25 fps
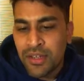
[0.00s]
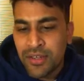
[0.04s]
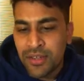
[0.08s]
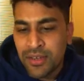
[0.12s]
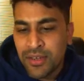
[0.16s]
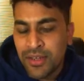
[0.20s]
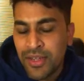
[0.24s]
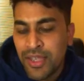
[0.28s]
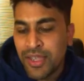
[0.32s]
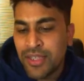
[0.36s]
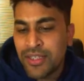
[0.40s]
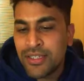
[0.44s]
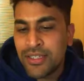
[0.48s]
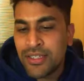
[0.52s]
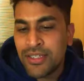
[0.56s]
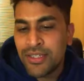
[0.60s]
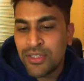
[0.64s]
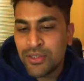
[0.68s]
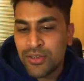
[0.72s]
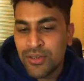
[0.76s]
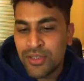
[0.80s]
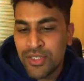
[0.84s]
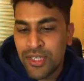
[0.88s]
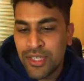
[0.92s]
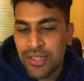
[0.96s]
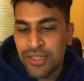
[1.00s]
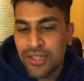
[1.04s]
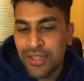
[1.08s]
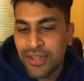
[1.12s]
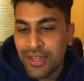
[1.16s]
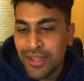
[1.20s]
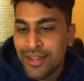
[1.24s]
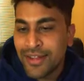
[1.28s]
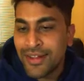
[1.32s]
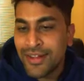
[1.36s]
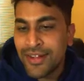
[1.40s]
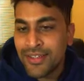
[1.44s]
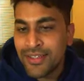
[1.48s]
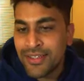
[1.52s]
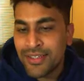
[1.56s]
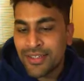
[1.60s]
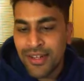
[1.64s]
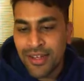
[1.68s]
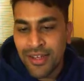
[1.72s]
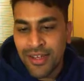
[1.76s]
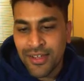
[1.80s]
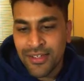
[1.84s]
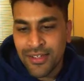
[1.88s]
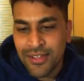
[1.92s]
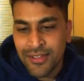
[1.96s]
created using the linked list
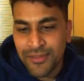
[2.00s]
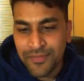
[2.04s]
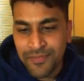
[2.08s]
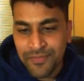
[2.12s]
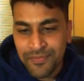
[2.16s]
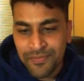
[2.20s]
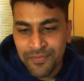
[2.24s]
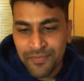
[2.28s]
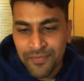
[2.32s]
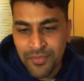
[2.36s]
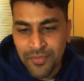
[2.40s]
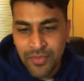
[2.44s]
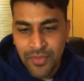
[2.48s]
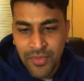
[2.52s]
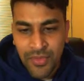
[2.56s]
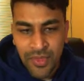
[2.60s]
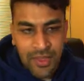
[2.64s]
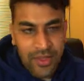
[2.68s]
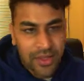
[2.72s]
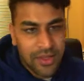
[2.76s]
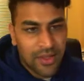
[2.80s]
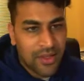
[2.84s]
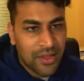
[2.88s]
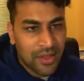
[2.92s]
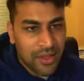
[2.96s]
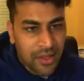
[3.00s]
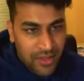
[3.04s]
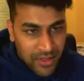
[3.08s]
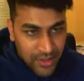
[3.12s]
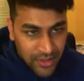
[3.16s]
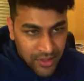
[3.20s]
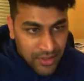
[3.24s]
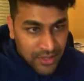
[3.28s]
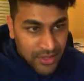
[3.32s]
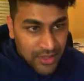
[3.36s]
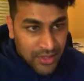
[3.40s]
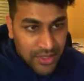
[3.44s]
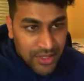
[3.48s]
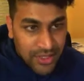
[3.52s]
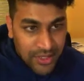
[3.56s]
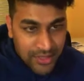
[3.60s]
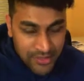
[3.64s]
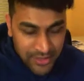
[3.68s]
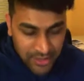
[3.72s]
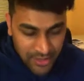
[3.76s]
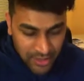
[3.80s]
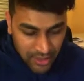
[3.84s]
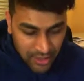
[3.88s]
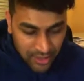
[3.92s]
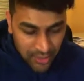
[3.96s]
class. Let's
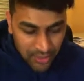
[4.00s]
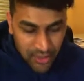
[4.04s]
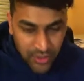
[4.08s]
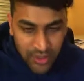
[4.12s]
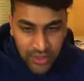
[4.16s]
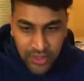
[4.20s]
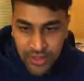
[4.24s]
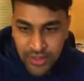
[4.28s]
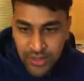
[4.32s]
now